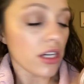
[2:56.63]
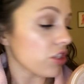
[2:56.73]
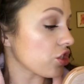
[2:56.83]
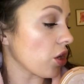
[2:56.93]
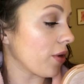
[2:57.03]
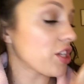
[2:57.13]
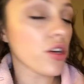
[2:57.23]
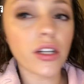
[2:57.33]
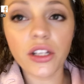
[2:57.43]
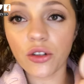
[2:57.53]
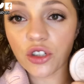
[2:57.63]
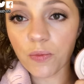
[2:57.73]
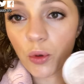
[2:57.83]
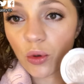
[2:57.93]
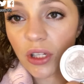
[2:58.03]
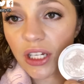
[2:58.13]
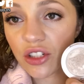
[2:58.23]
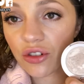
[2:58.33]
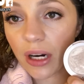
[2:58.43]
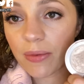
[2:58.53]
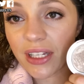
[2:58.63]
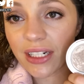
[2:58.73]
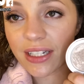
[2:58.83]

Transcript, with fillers: So I took a little spoolie and scraped the